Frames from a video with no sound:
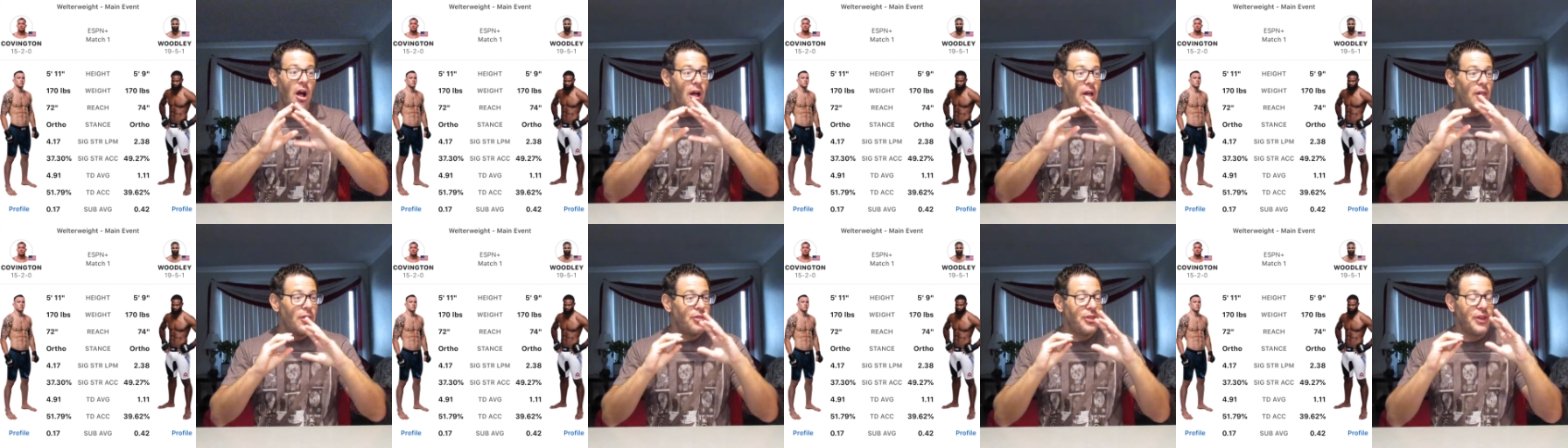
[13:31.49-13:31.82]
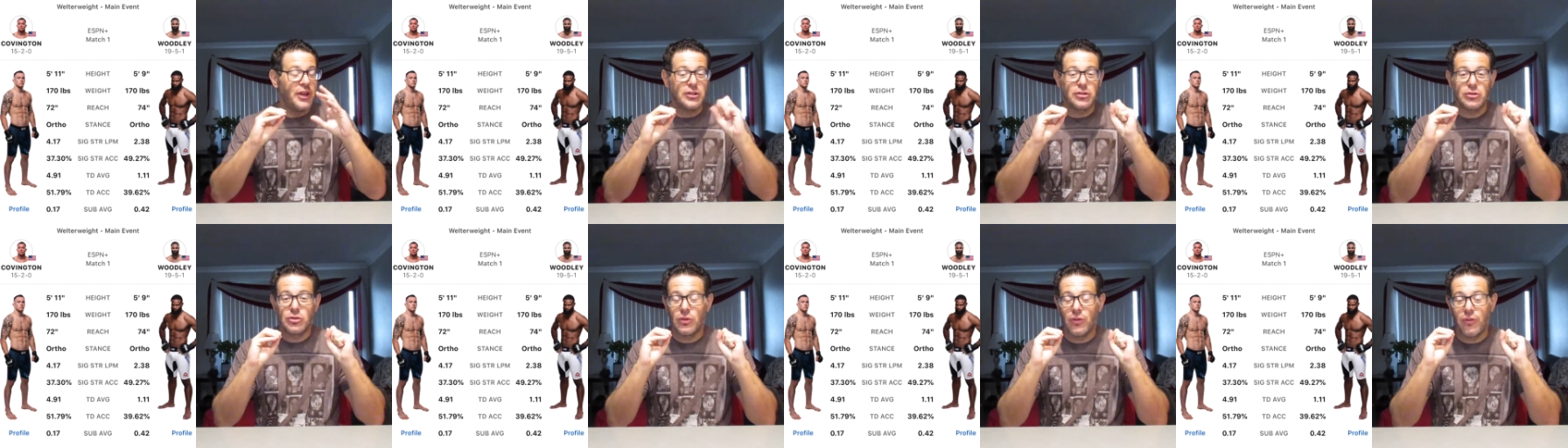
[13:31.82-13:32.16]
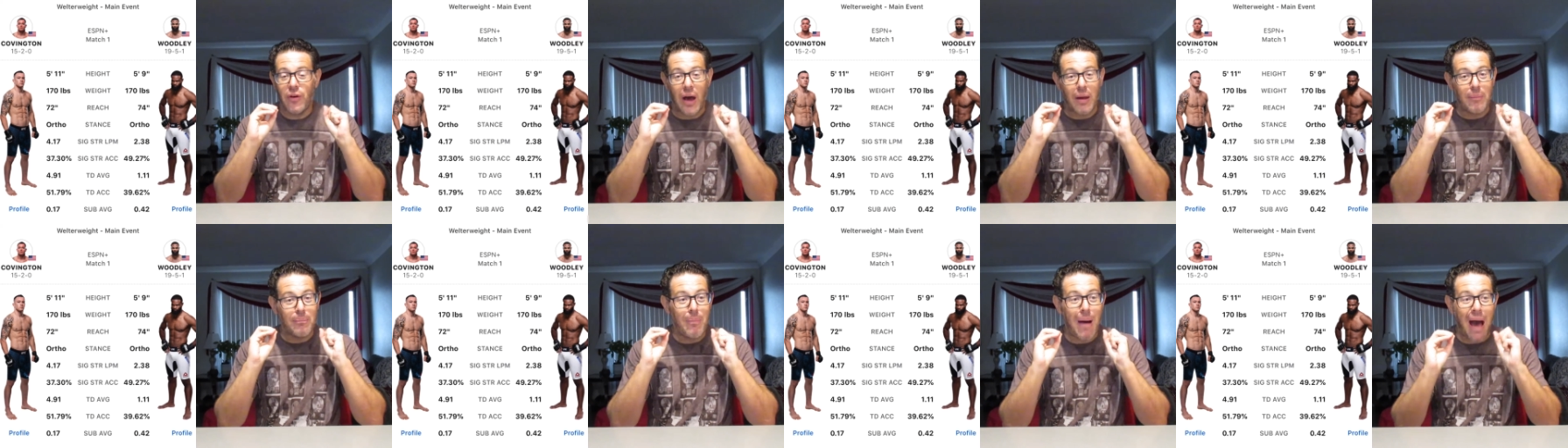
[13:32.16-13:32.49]
These two have
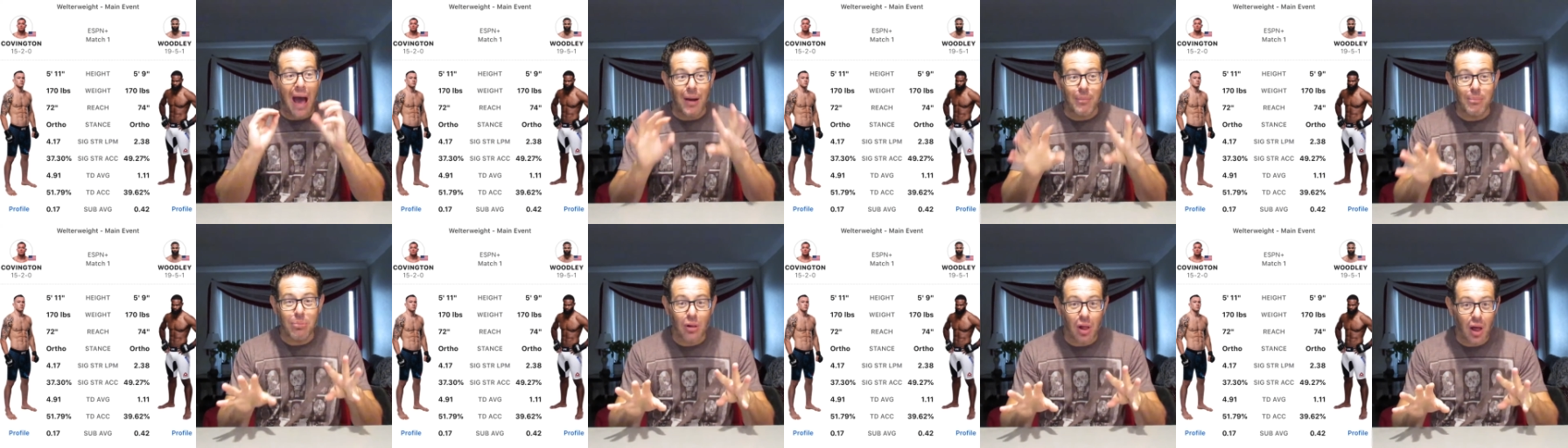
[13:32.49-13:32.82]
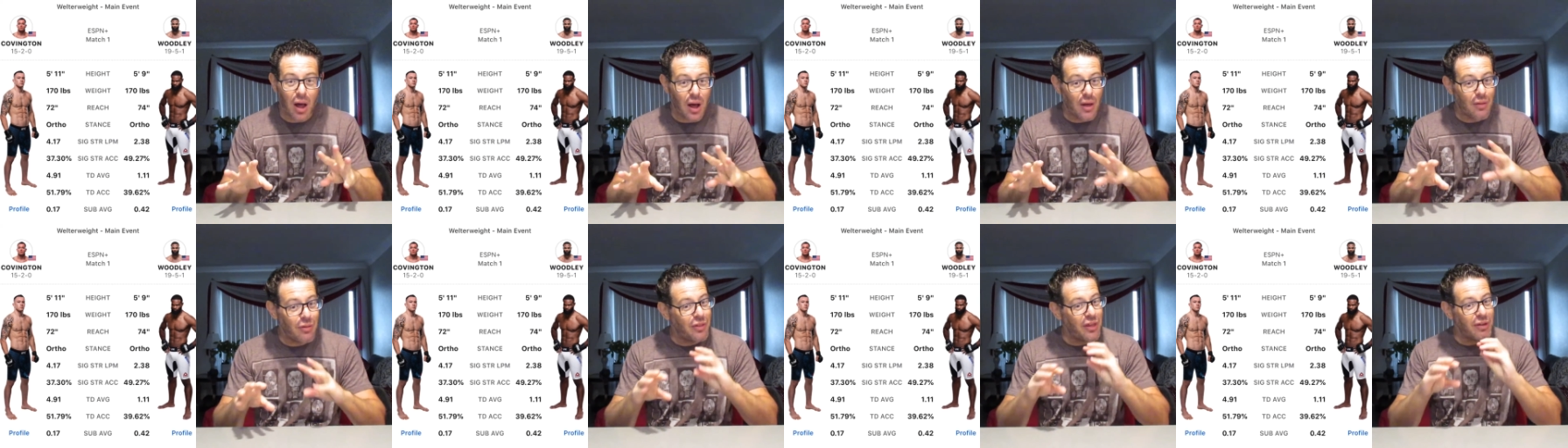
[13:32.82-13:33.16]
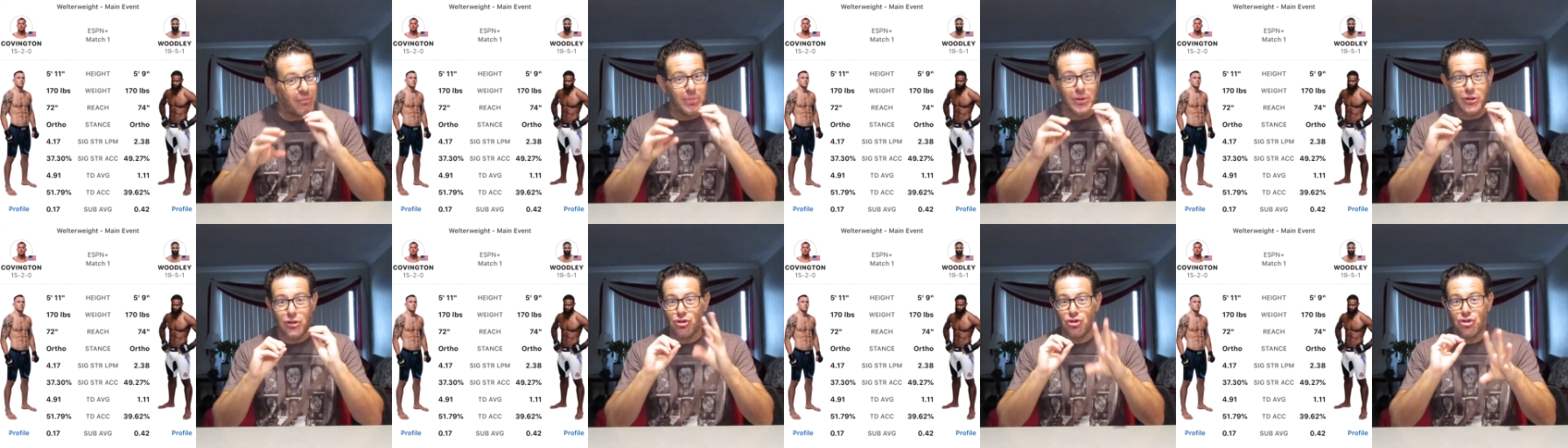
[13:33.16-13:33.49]
had bad blood. They've
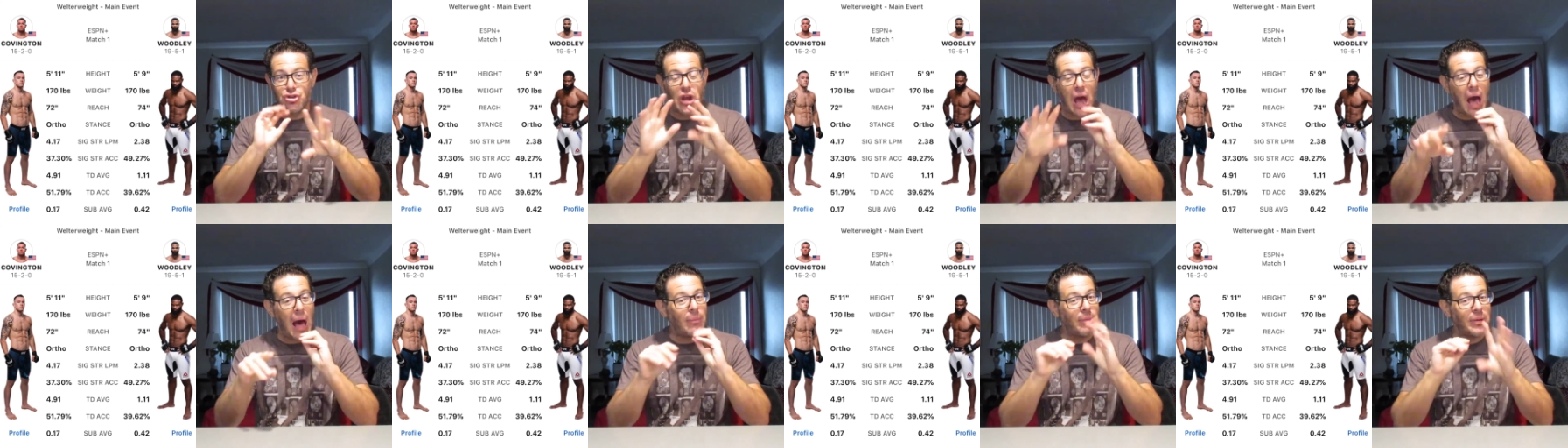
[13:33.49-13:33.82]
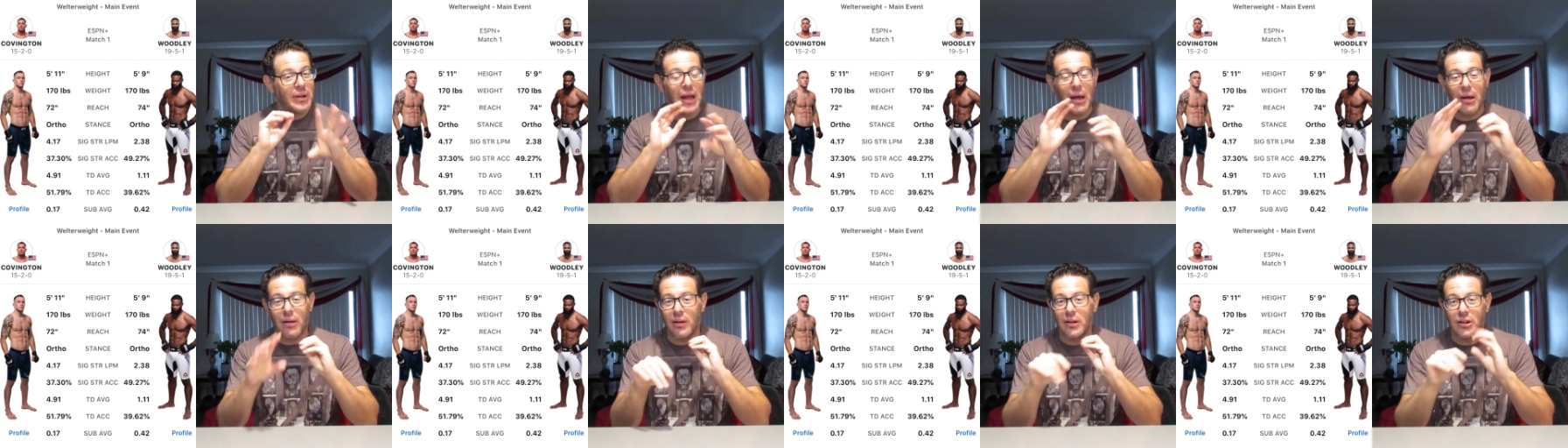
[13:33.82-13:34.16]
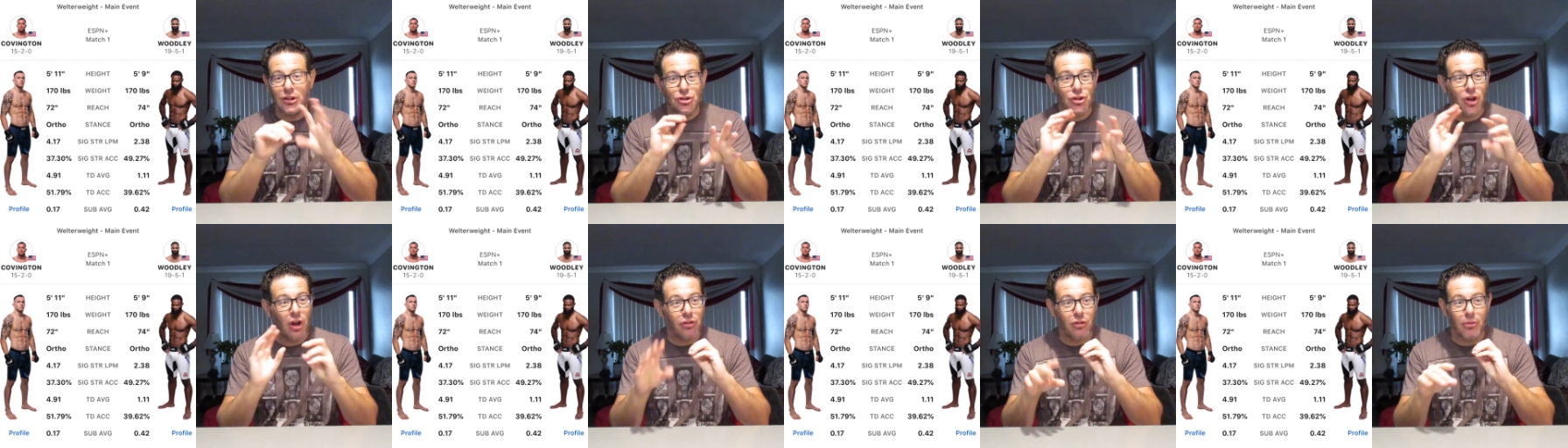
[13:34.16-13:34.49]
been jabbing at
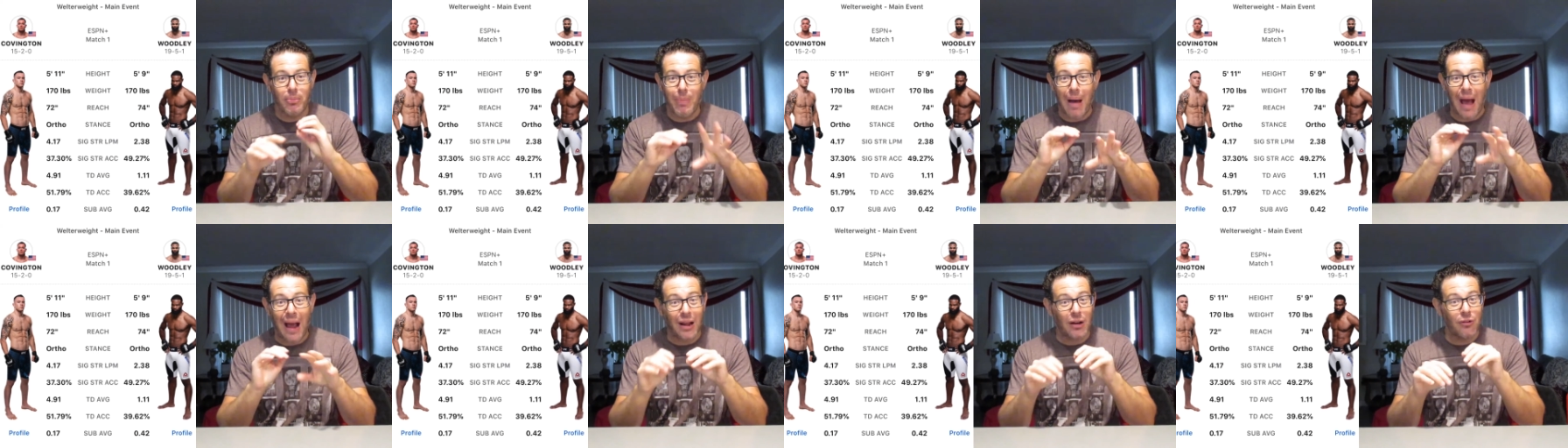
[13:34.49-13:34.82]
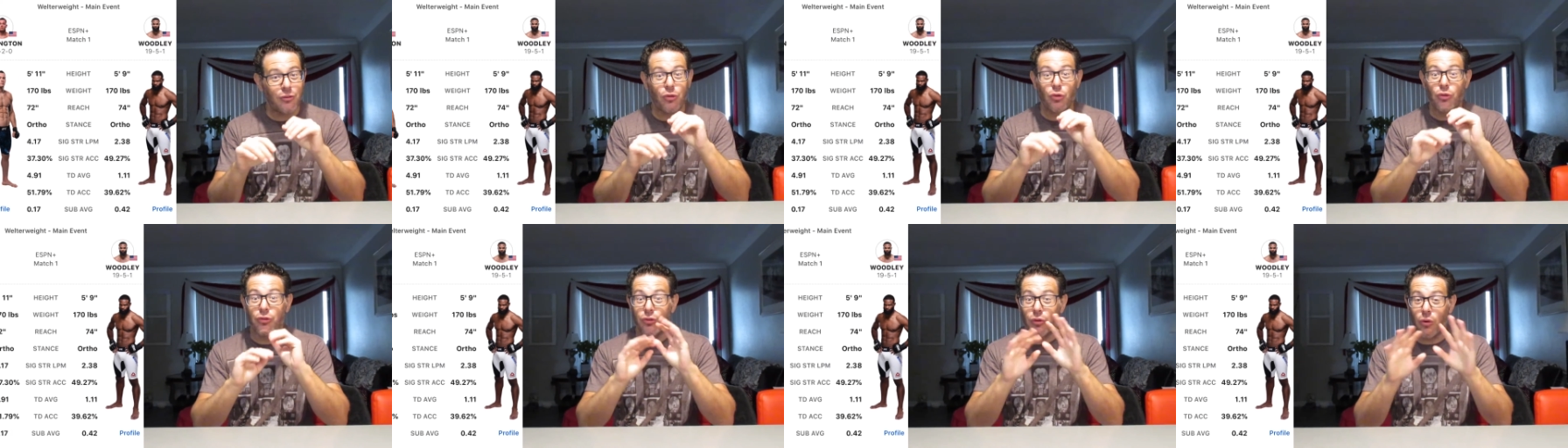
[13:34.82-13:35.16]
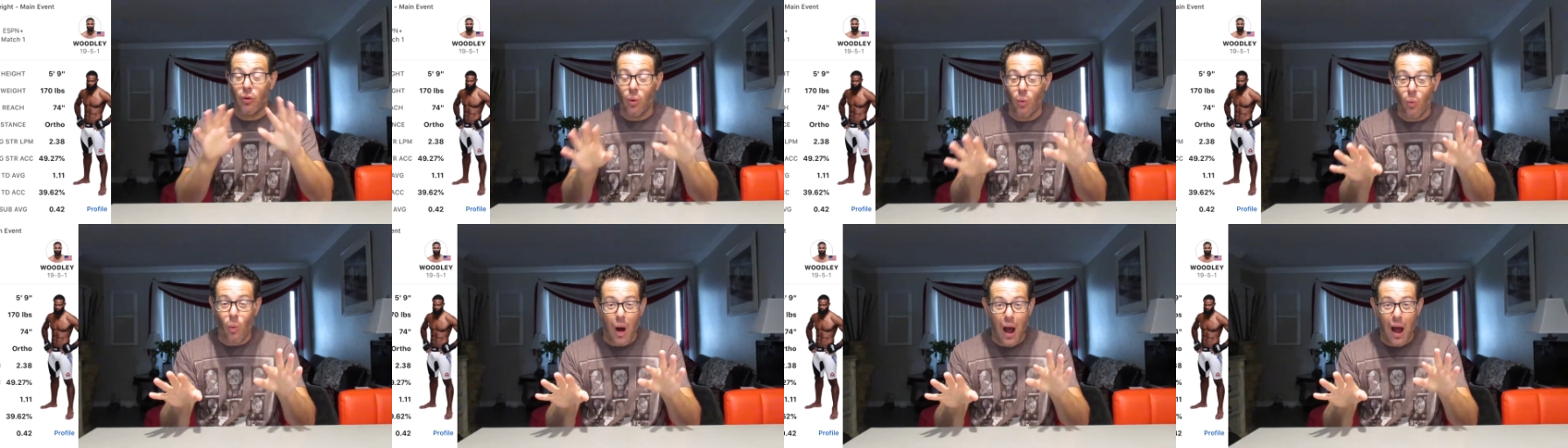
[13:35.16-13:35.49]
each other back and forth for
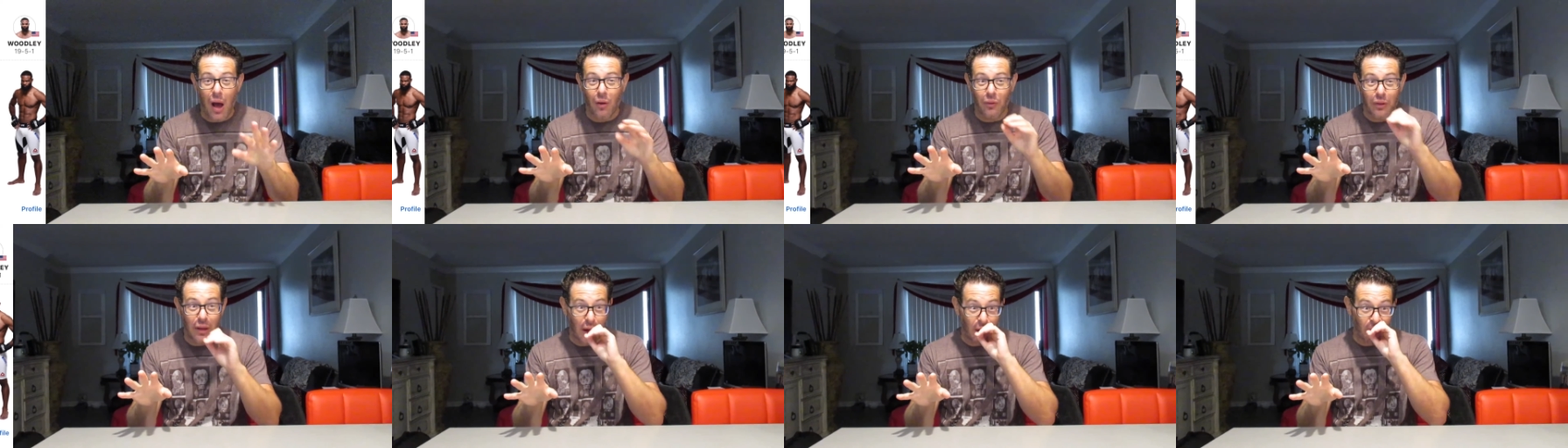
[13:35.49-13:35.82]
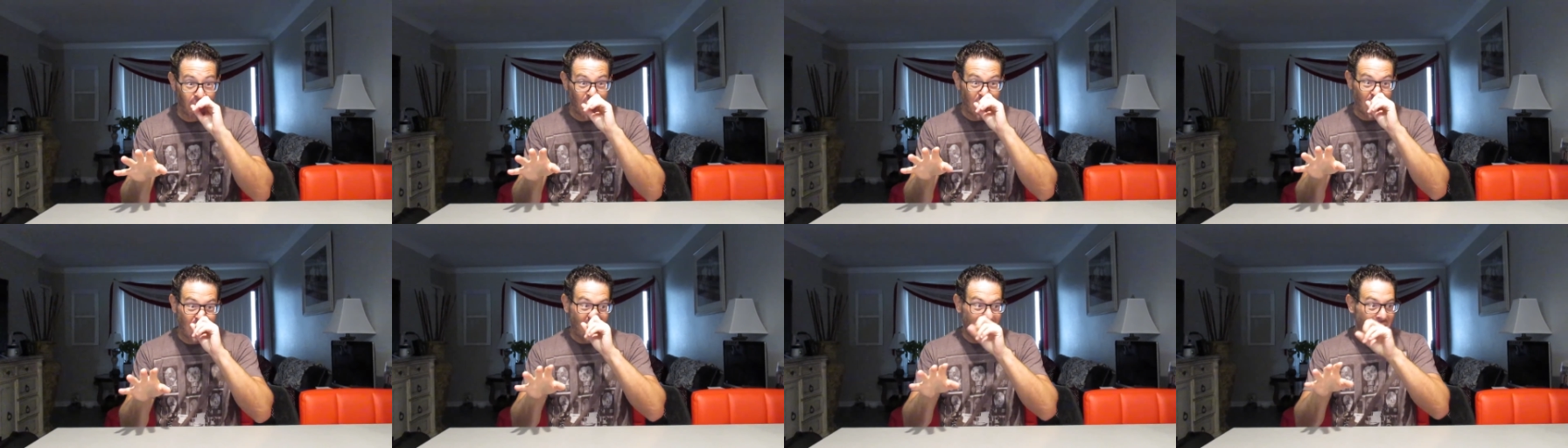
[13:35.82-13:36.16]
a while now.